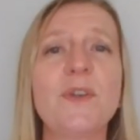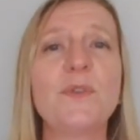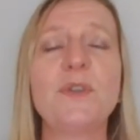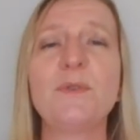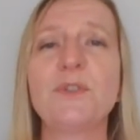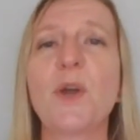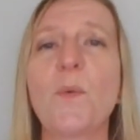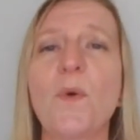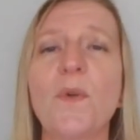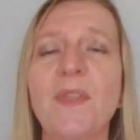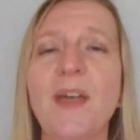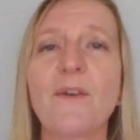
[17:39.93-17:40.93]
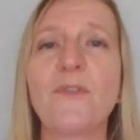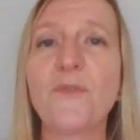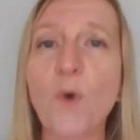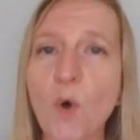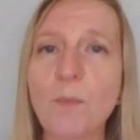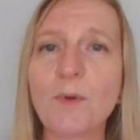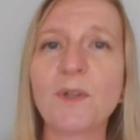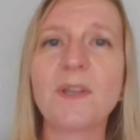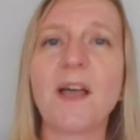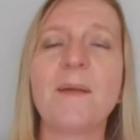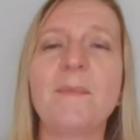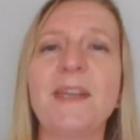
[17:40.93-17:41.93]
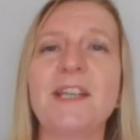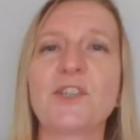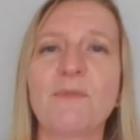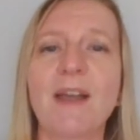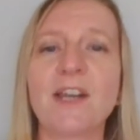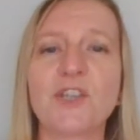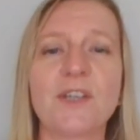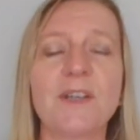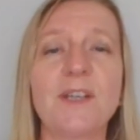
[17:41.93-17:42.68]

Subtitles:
that you don't want that formal interaction,